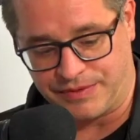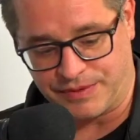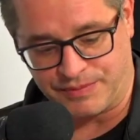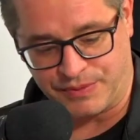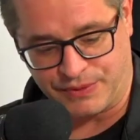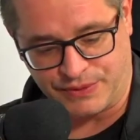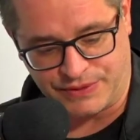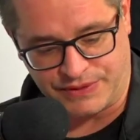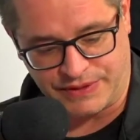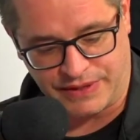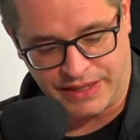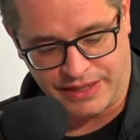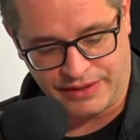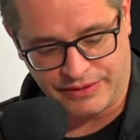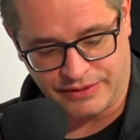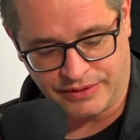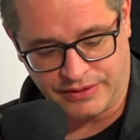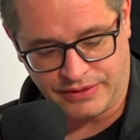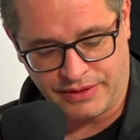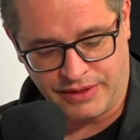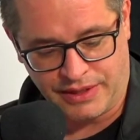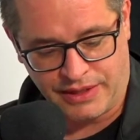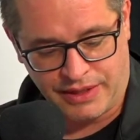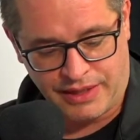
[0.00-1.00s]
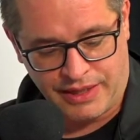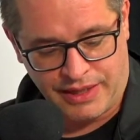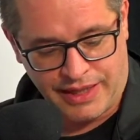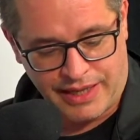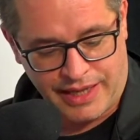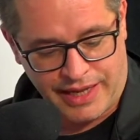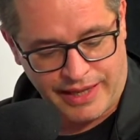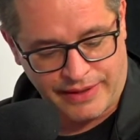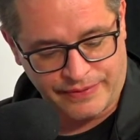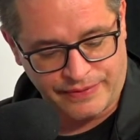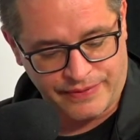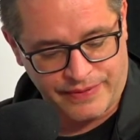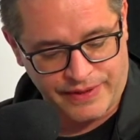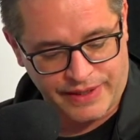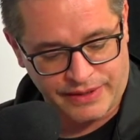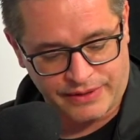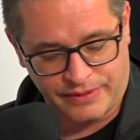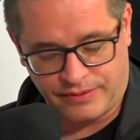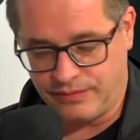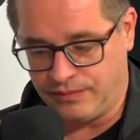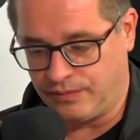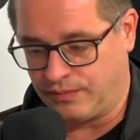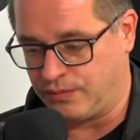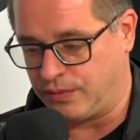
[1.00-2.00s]
takes time to put together.
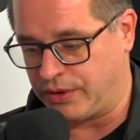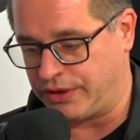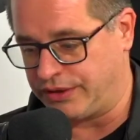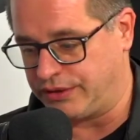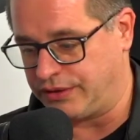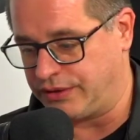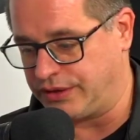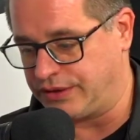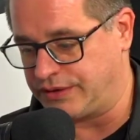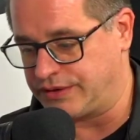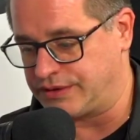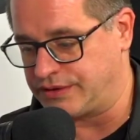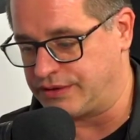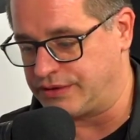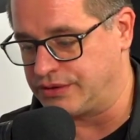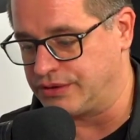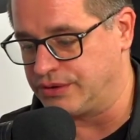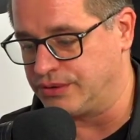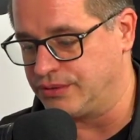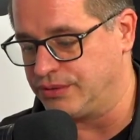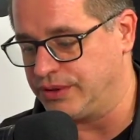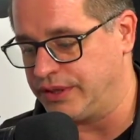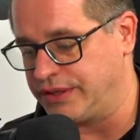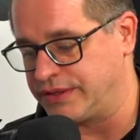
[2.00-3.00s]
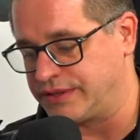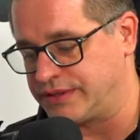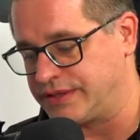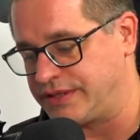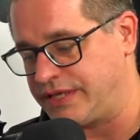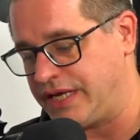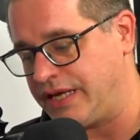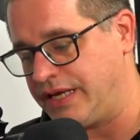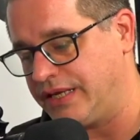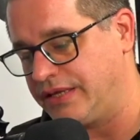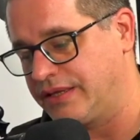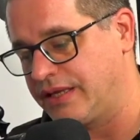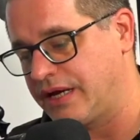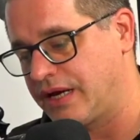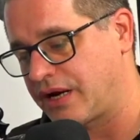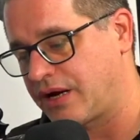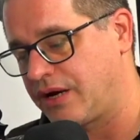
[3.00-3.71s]
And then what you need to do is